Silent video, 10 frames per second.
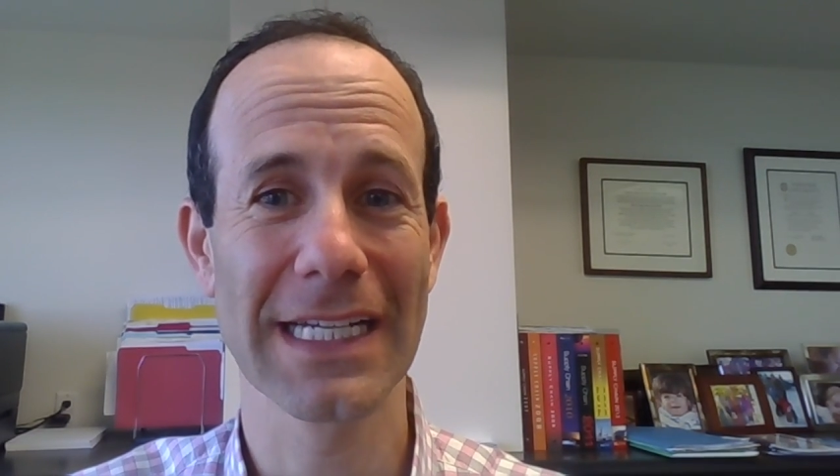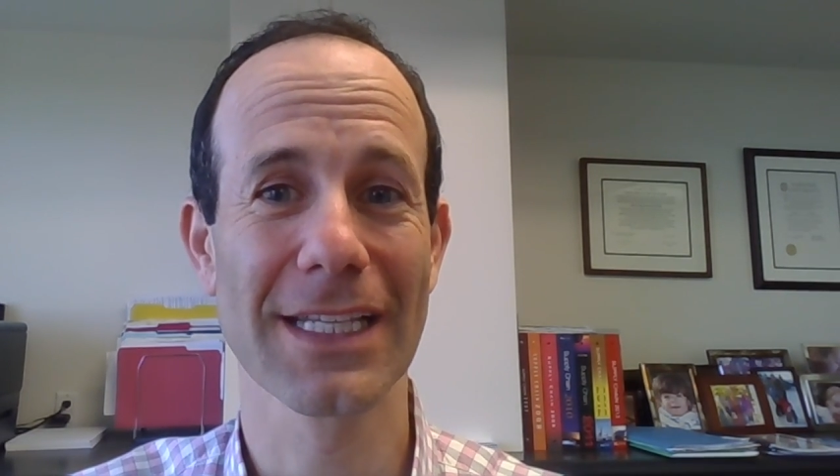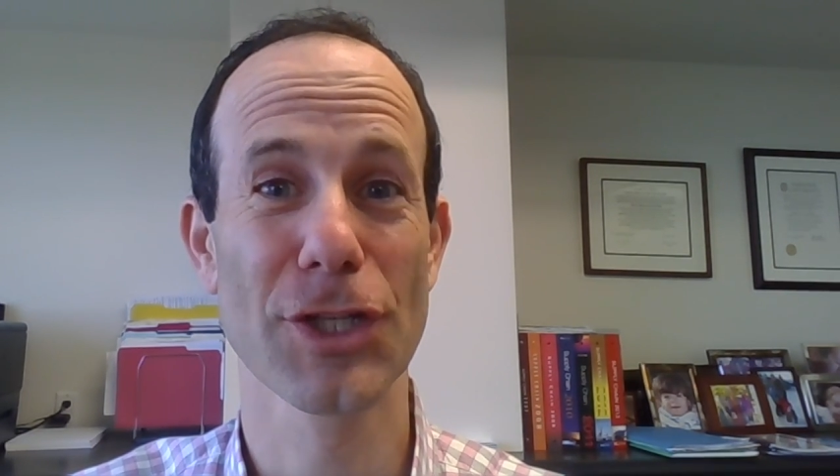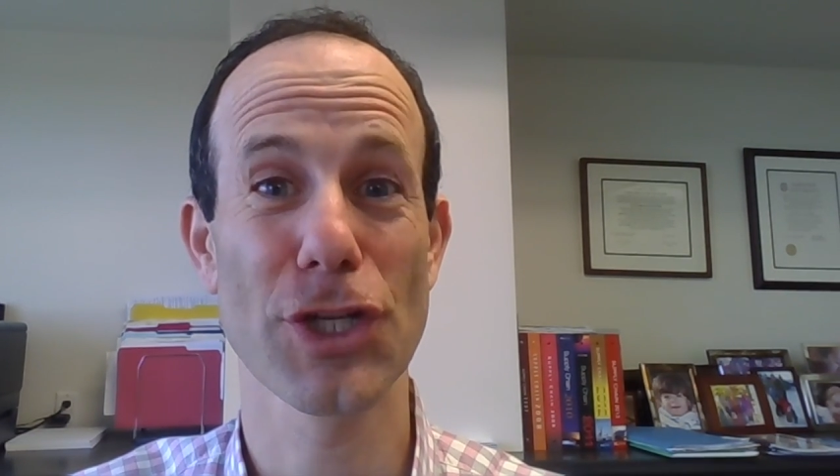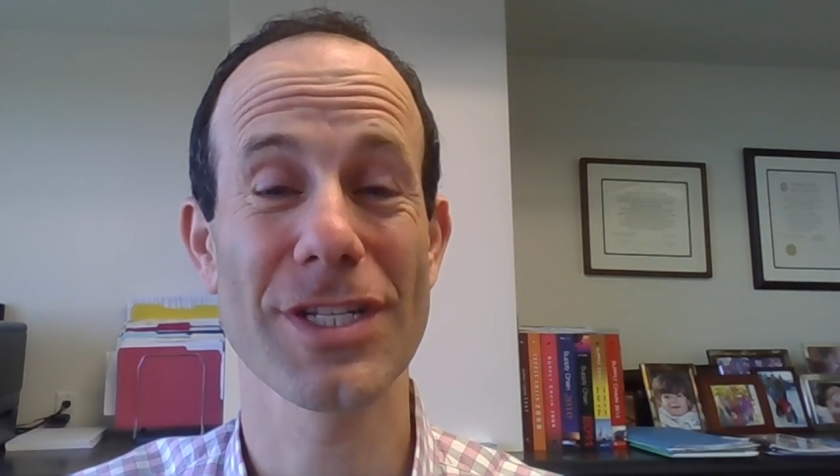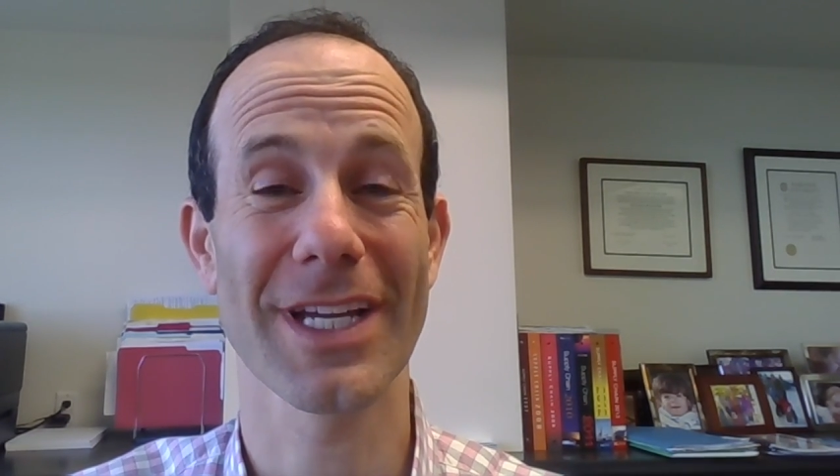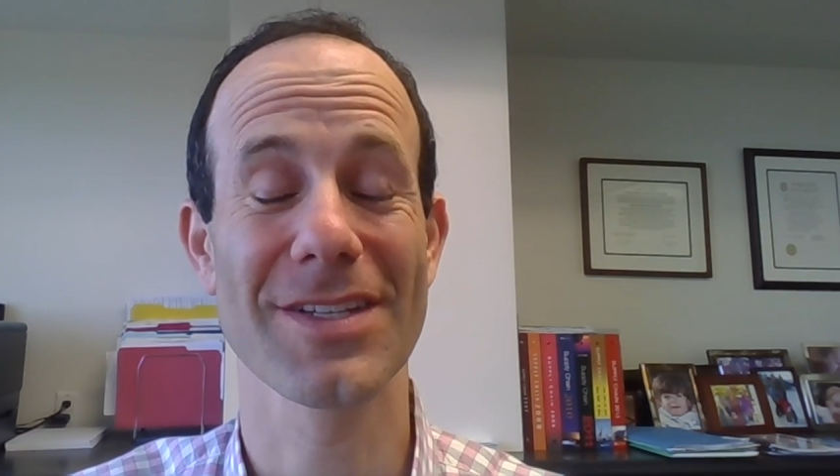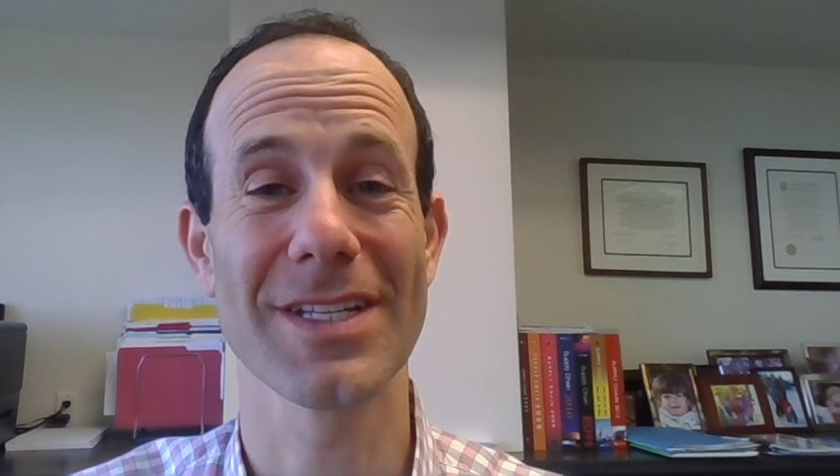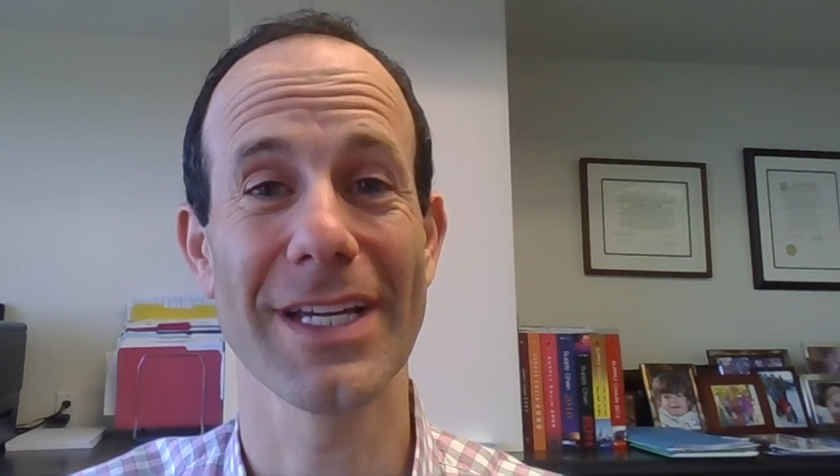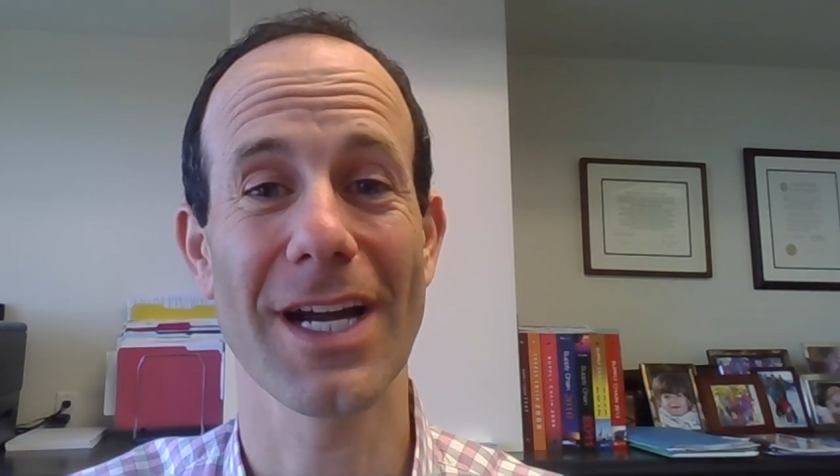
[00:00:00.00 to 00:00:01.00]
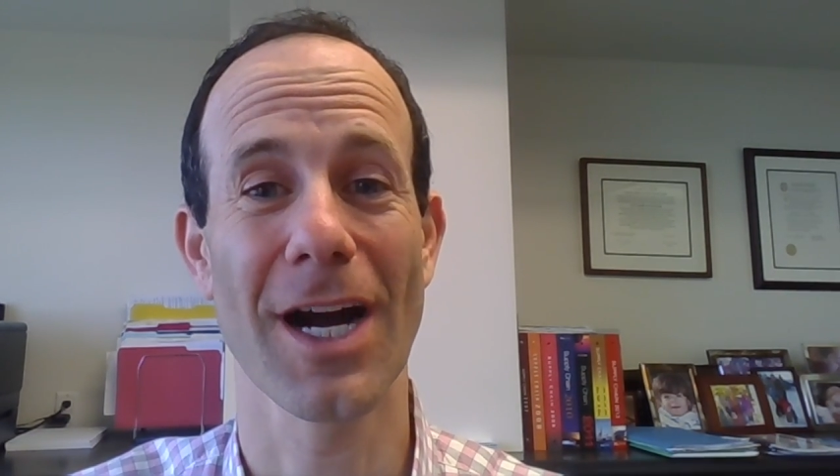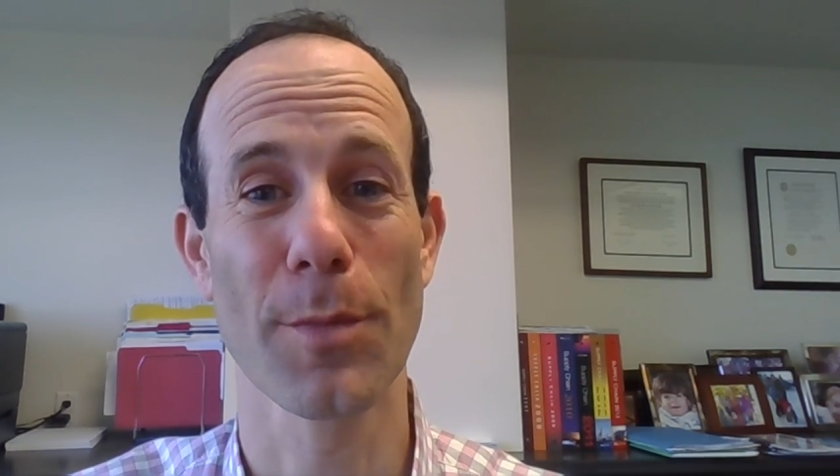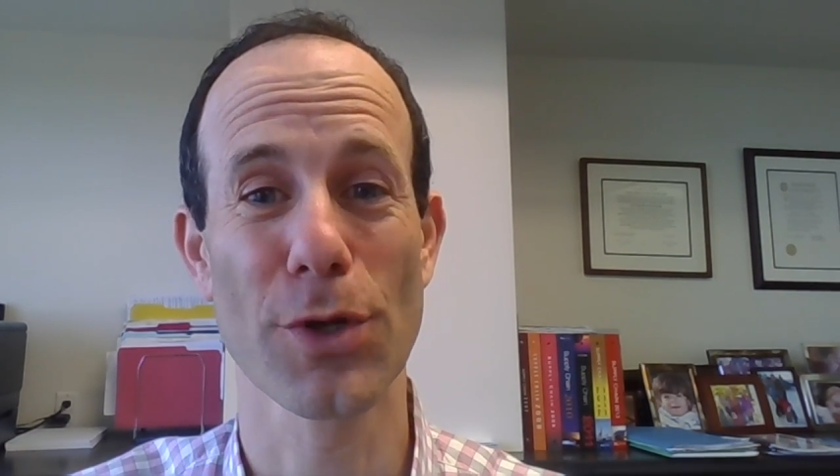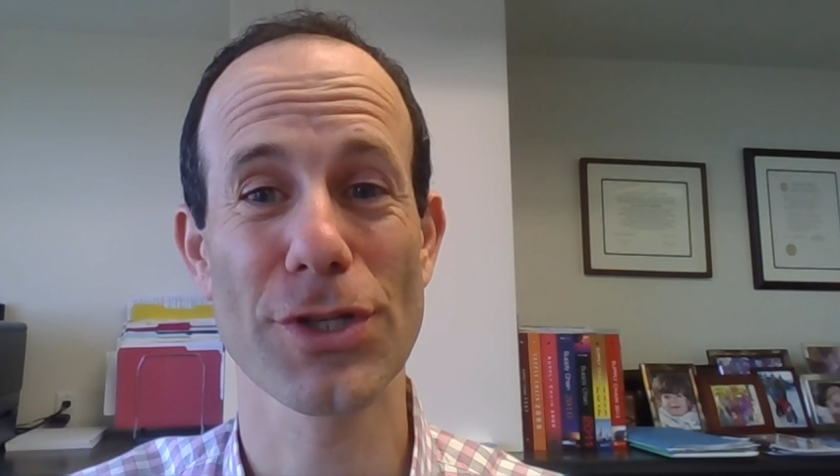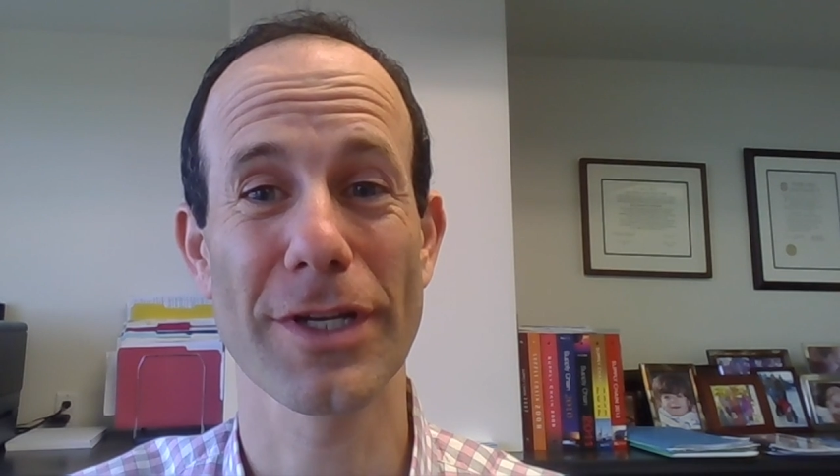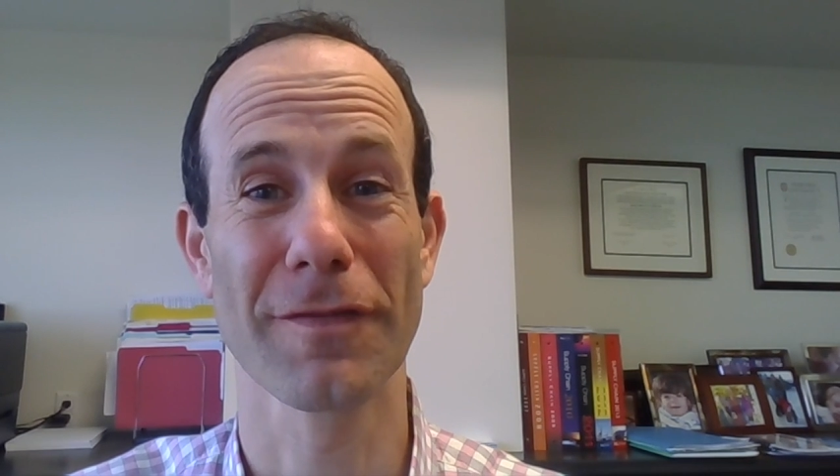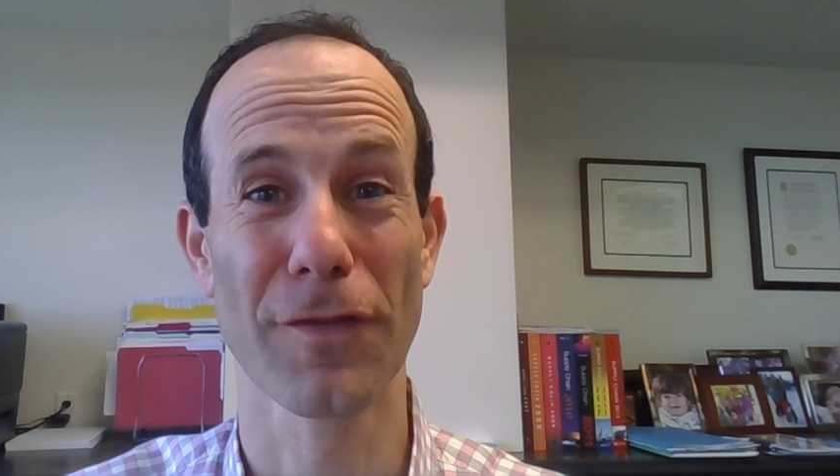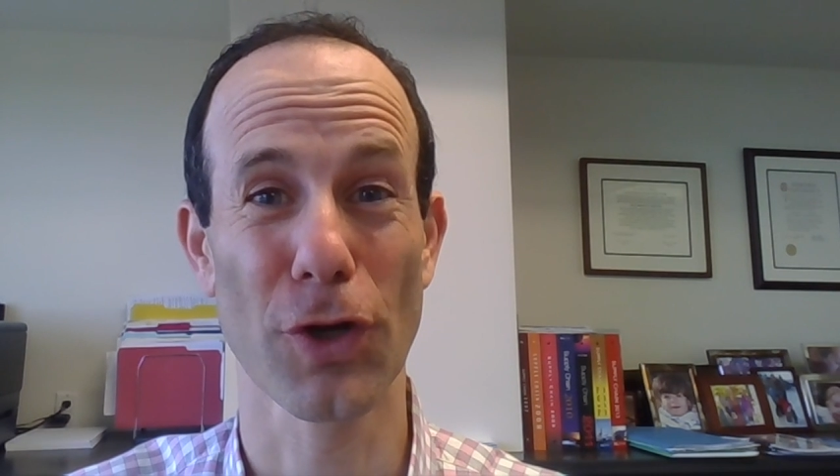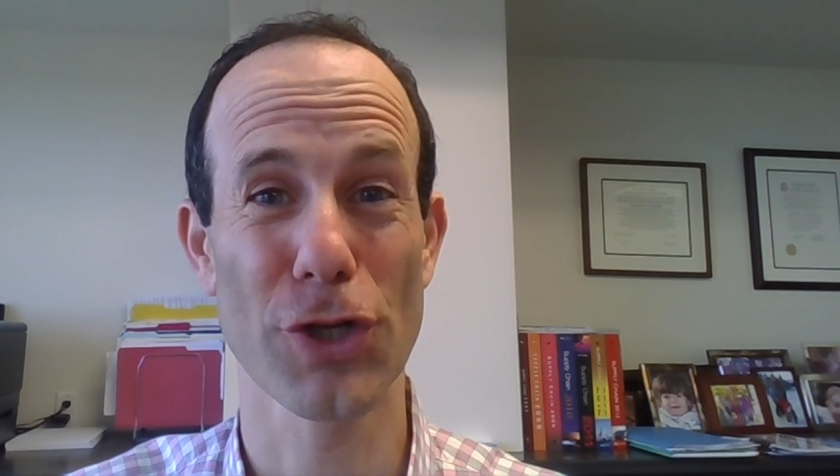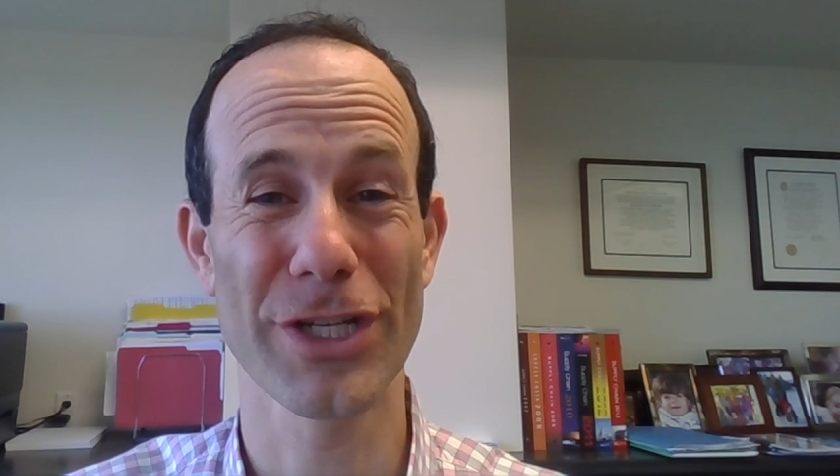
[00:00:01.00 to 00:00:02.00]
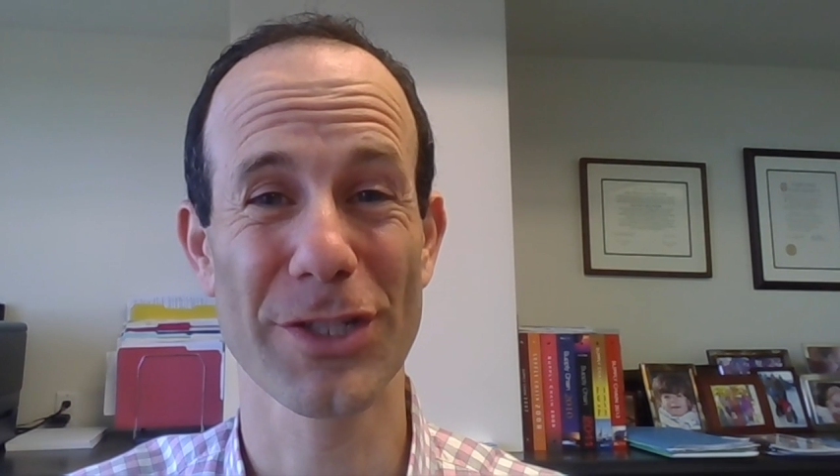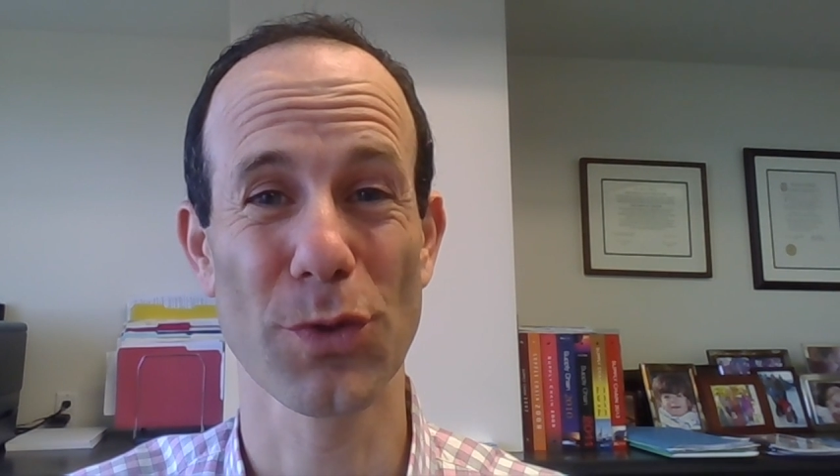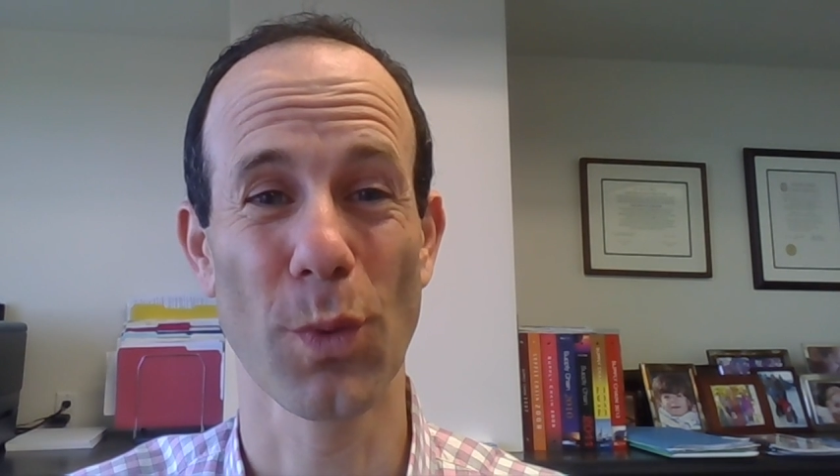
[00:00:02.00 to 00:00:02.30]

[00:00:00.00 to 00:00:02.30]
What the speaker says: logistics and e-commerce converge into